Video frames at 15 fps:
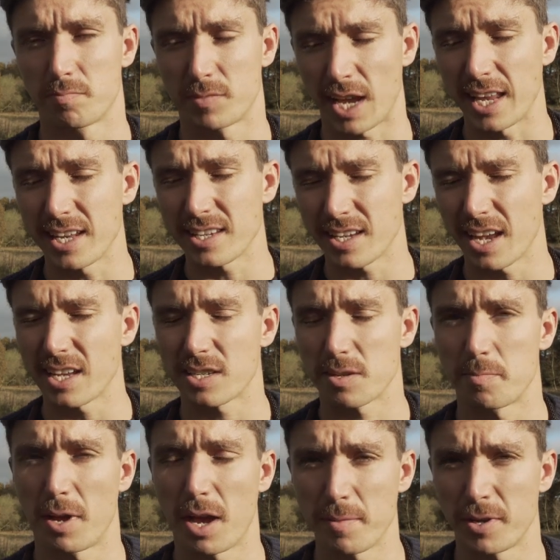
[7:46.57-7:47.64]
10 sets
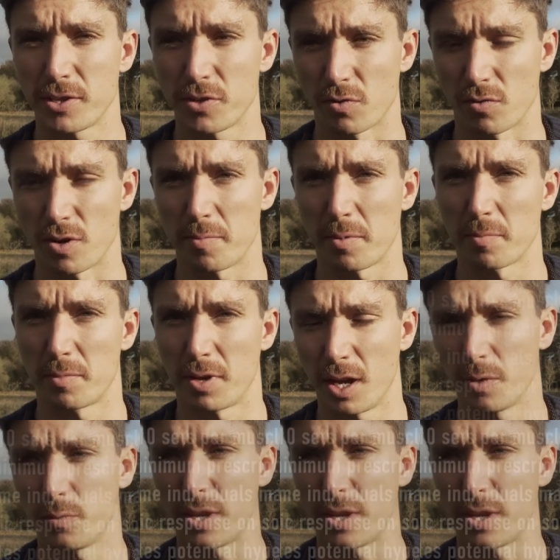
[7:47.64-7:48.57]
per muscle group per